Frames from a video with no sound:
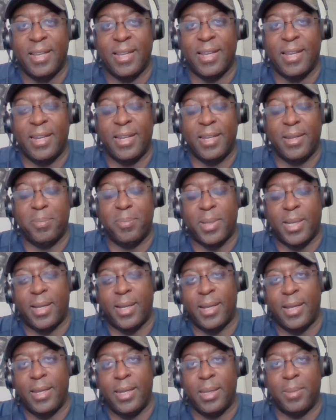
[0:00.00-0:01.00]
And then
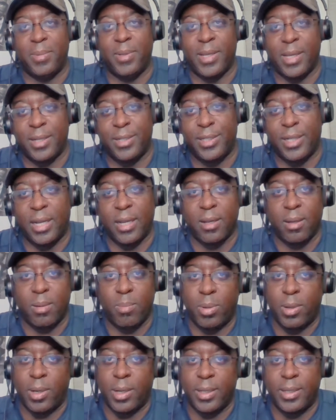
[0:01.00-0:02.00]
behind them, you've got Jagr
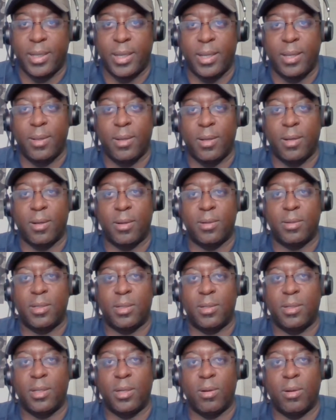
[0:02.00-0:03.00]
Partey, our,
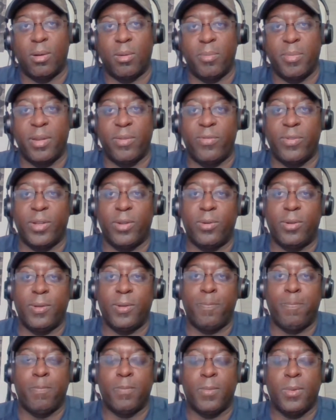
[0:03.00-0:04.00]
you know, our midfield.
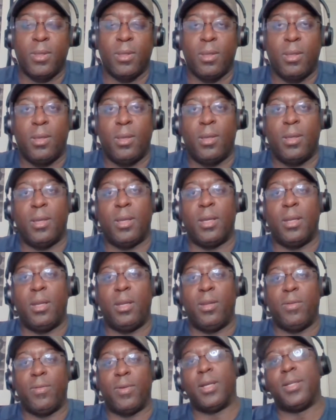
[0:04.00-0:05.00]
And then
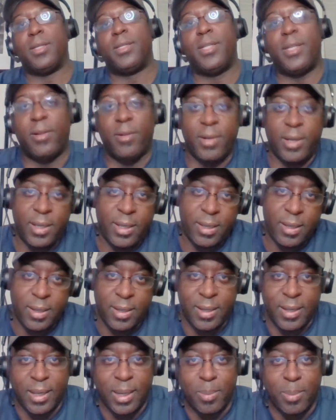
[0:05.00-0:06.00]
you've got Tierney,
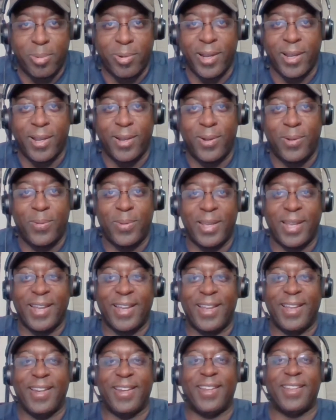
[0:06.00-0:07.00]
Gabriel,
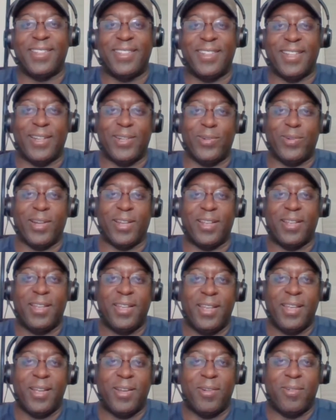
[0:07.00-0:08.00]
and Cedric
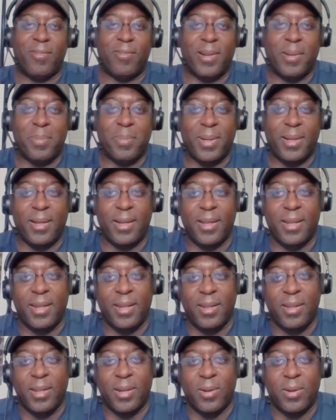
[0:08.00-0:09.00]
right behind,
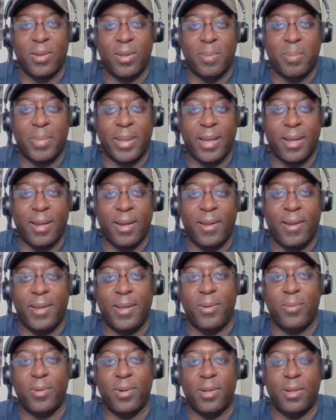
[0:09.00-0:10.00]
you know, on the back
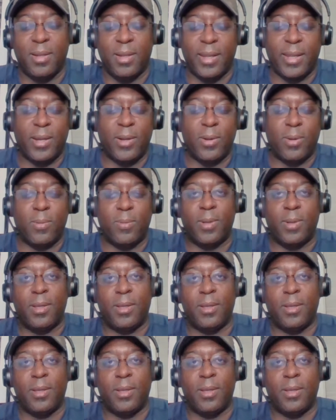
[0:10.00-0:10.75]
line with Leno.